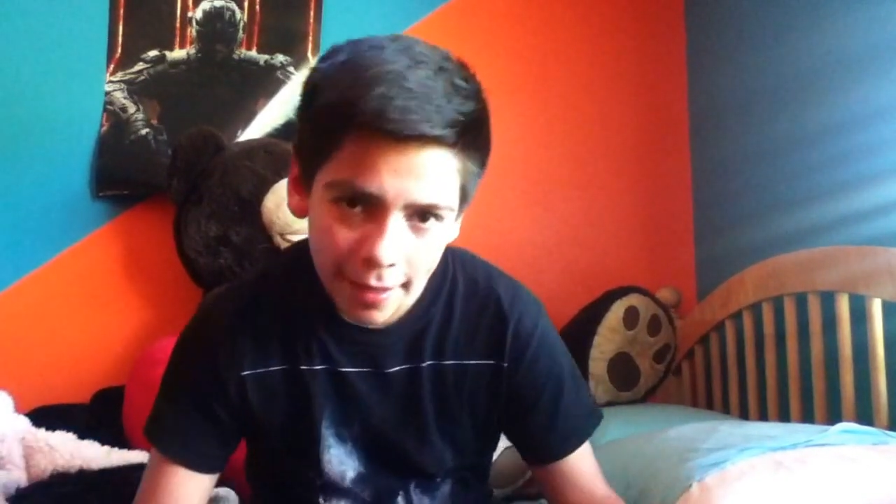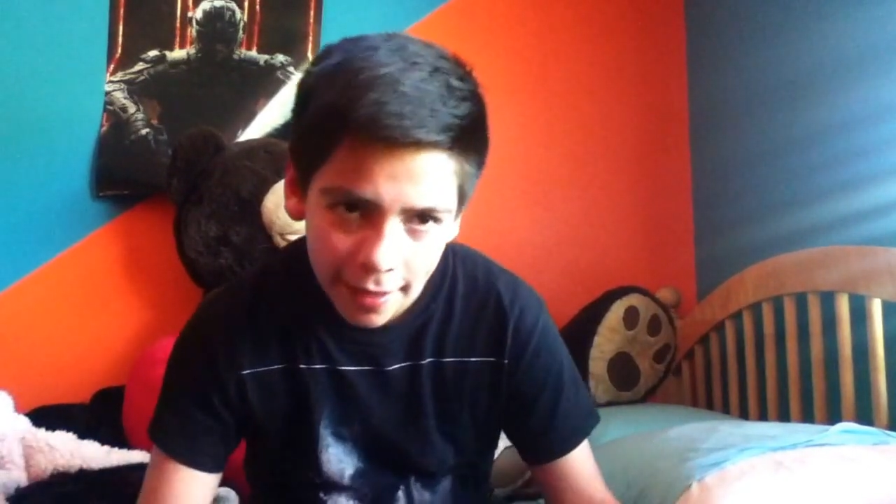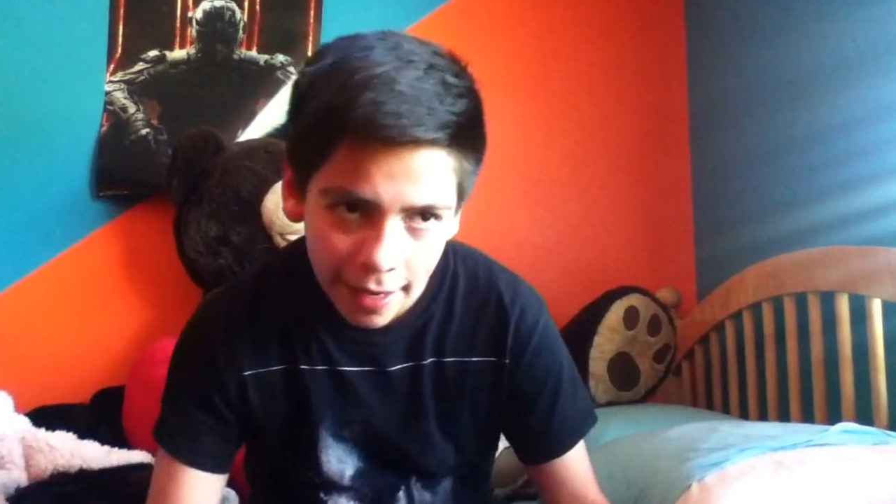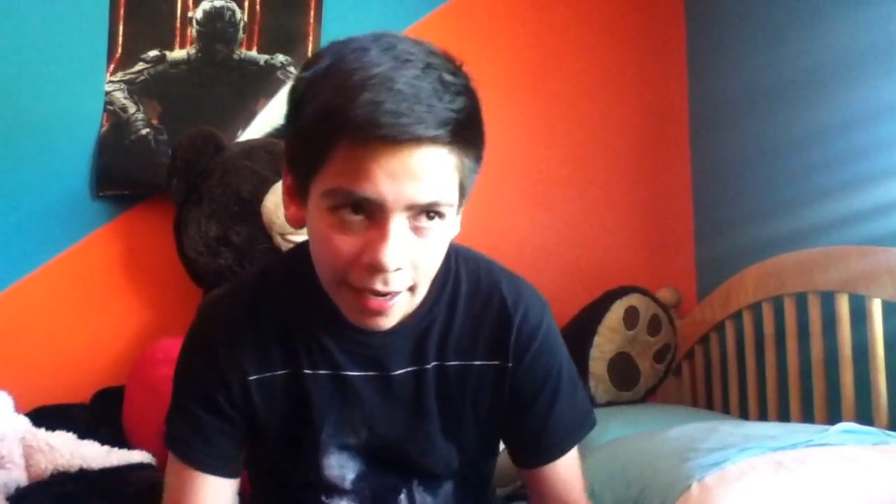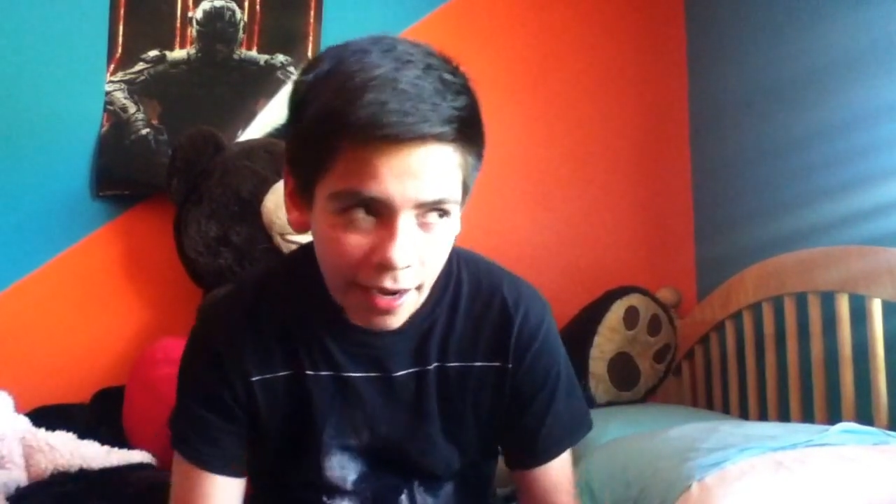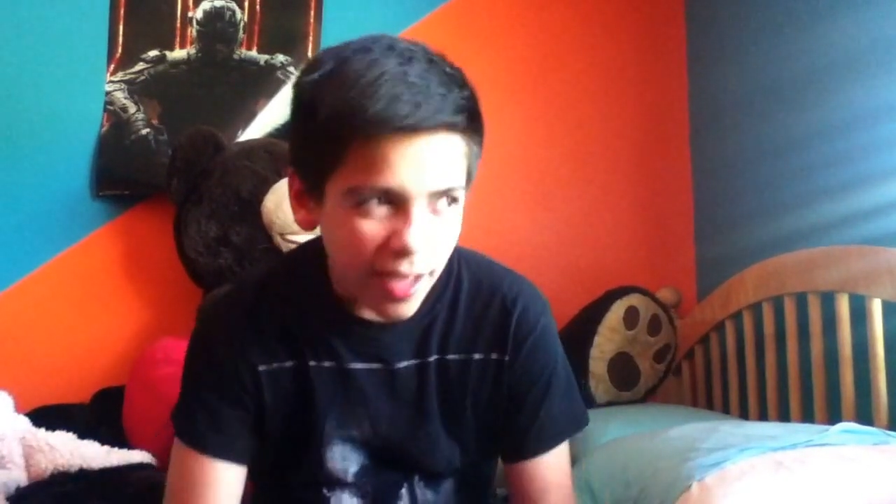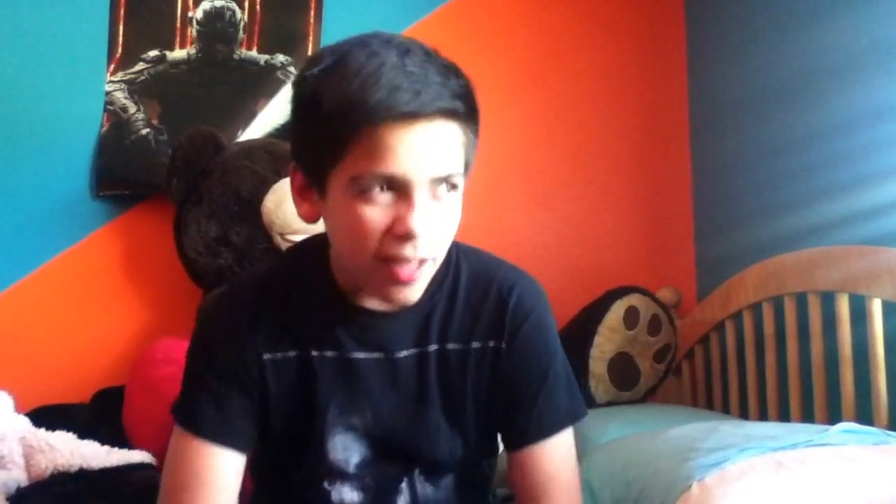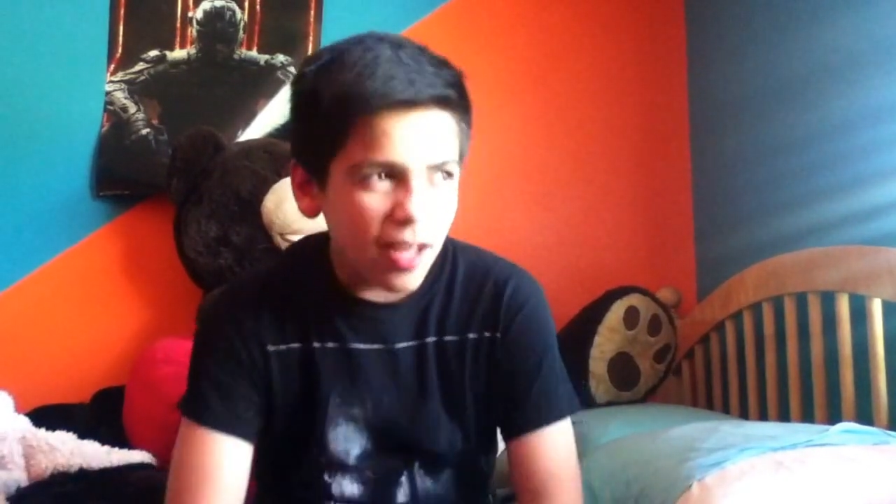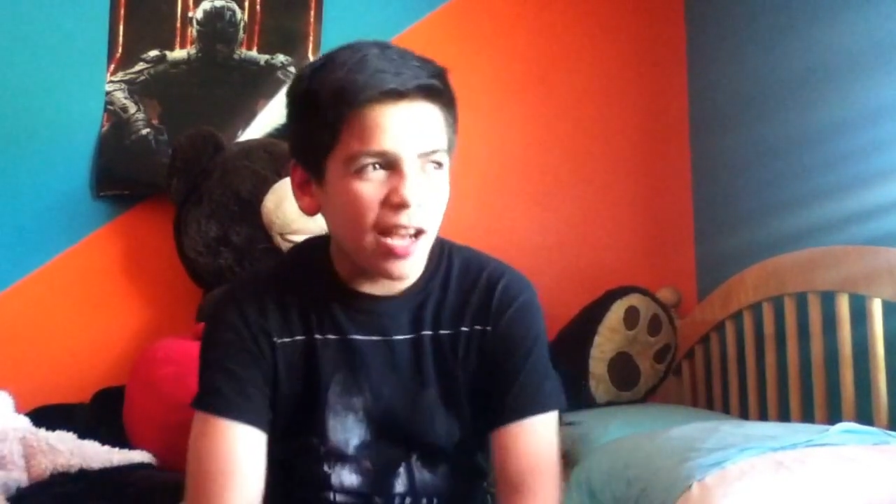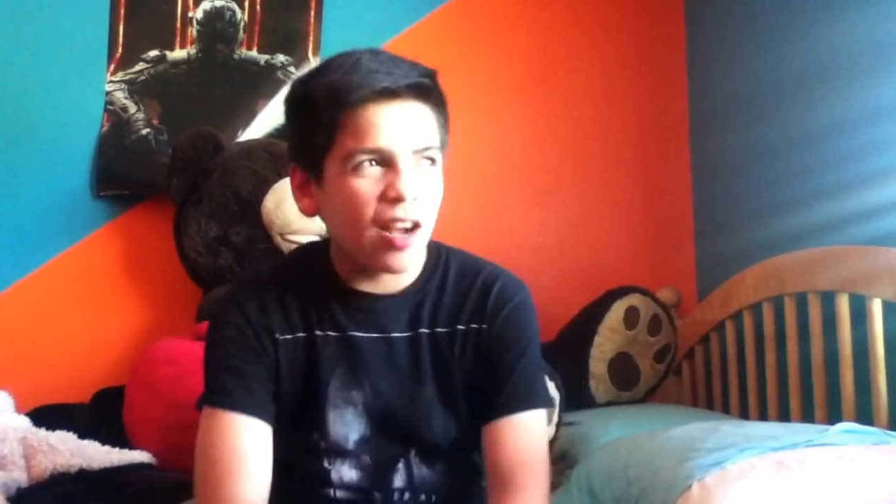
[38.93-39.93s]
and I
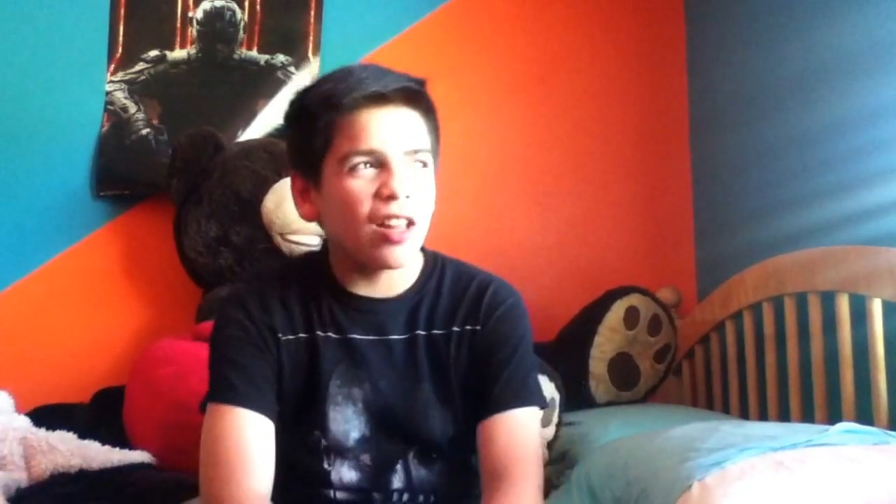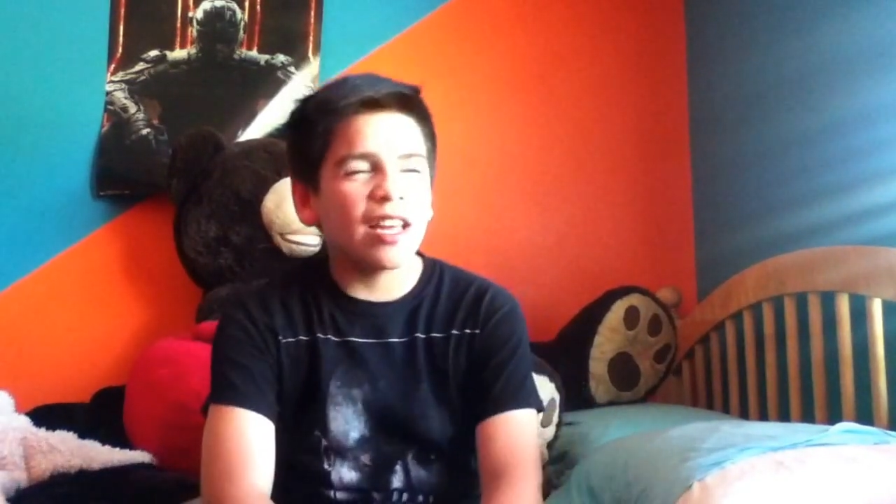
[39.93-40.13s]
got I got